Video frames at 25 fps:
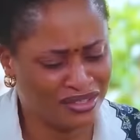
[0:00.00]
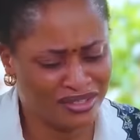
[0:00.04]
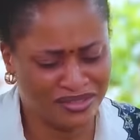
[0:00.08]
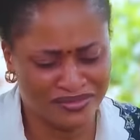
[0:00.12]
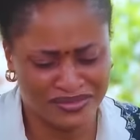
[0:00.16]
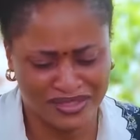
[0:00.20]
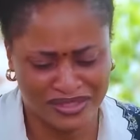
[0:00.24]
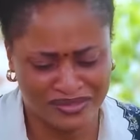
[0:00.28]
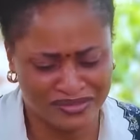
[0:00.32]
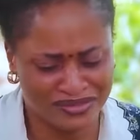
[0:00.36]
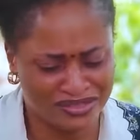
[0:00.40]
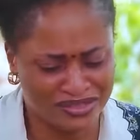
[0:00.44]
I
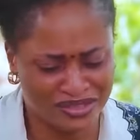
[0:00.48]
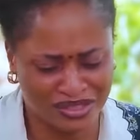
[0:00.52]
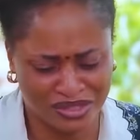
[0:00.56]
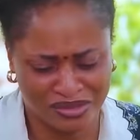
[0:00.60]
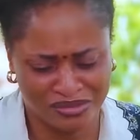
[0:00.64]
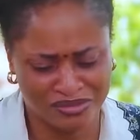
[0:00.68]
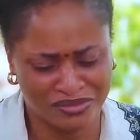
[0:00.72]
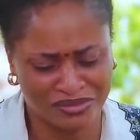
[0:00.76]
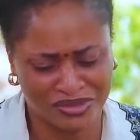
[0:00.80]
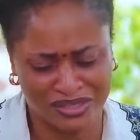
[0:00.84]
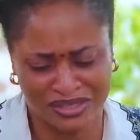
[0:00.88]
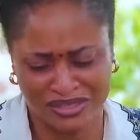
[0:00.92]
love him
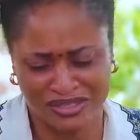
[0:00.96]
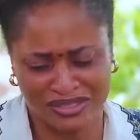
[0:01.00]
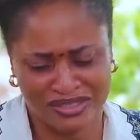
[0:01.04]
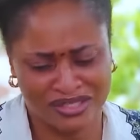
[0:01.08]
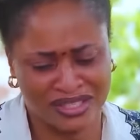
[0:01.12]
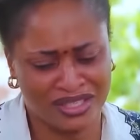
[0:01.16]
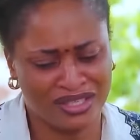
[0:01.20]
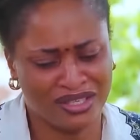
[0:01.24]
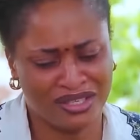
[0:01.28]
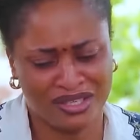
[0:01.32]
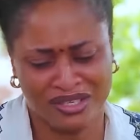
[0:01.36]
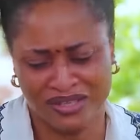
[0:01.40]
so
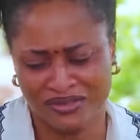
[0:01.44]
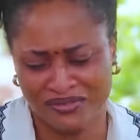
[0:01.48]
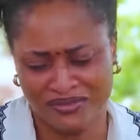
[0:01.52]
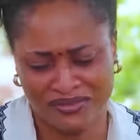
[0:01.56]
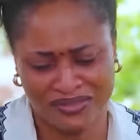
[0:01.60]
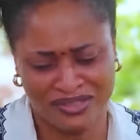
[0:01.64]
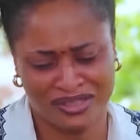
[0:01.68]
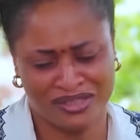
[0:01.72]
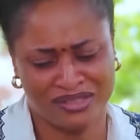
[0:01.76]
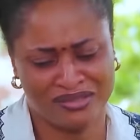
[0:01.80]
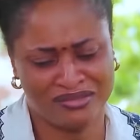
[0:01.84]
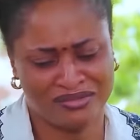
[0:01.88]
much. I love
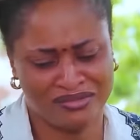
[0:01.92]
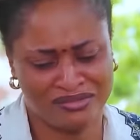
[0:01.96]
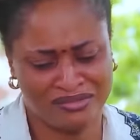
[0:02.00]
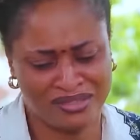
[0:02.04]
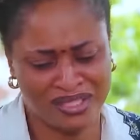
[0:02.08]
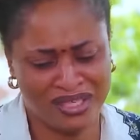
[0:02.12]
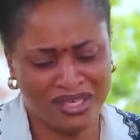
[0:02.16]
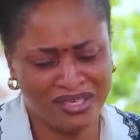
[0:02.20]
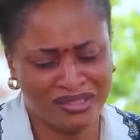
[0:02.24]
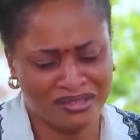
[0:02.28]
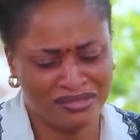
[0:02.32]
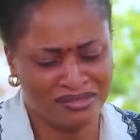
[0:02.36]

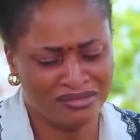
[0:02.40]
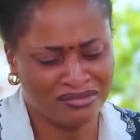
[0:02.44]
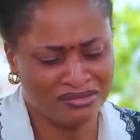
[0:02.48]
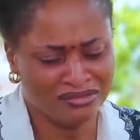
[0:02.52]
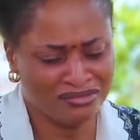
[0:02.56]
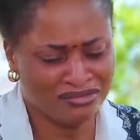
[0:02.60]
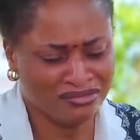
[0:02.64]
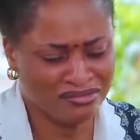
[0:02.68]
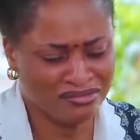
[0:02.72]
him.